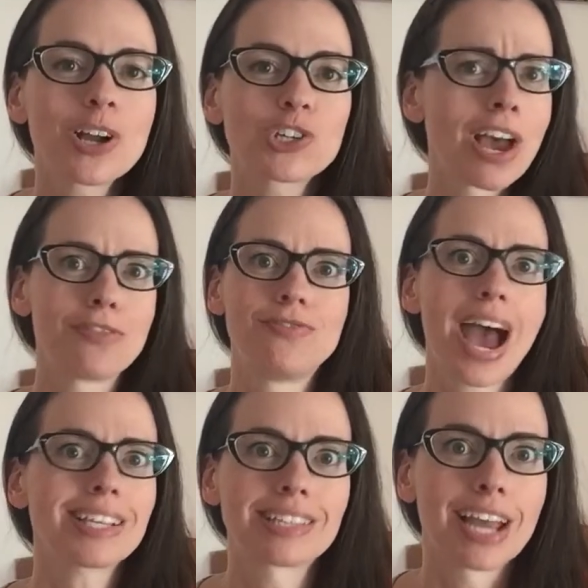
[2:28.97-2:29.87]
which
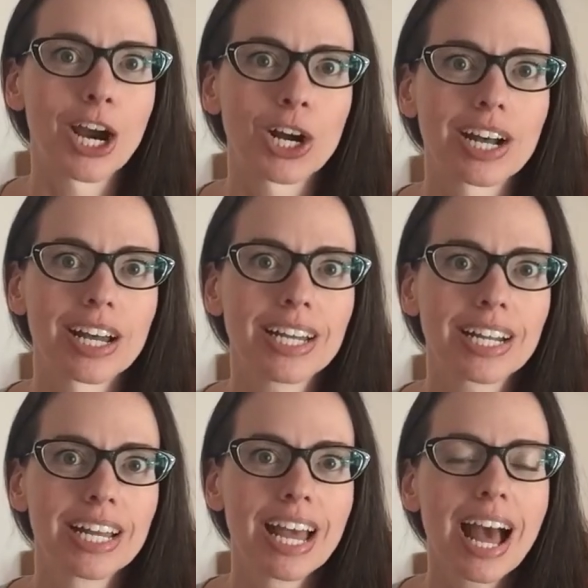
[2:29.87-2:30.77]
that's a
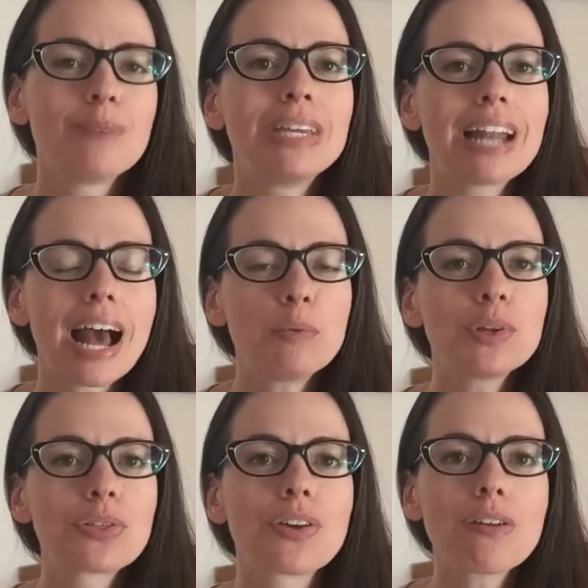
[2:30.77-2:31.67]
haircut. I mean, I
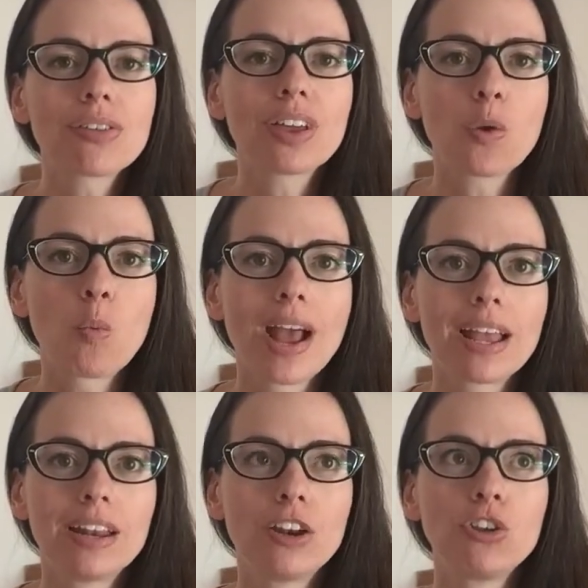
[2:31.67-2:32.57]
would think that
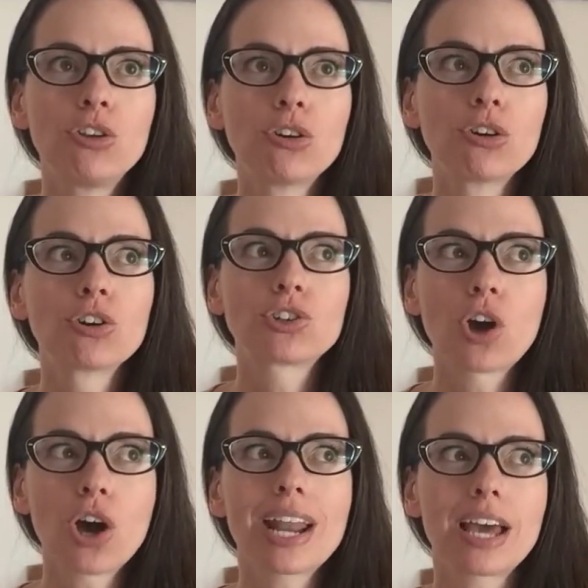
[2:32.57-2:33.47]
when you're
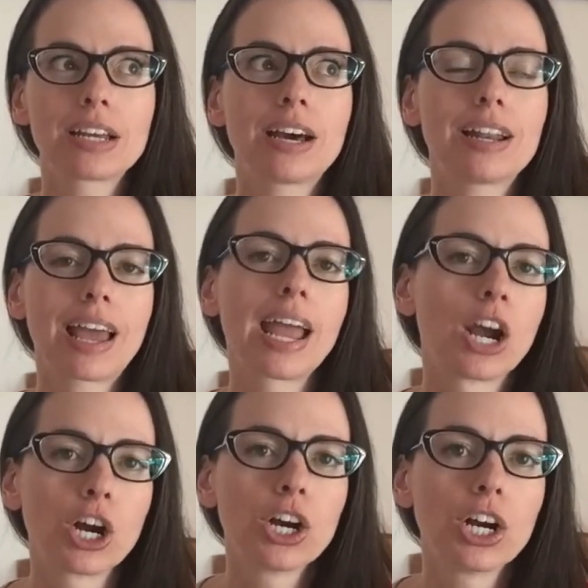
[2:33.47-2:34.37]
taught how to cut
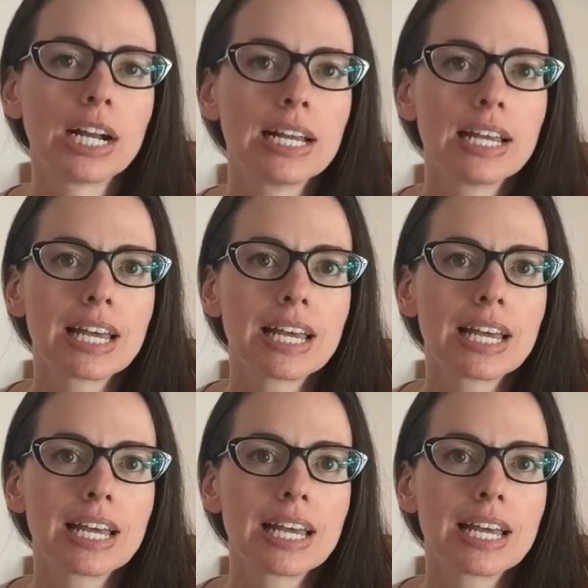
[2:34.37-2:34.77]
hair,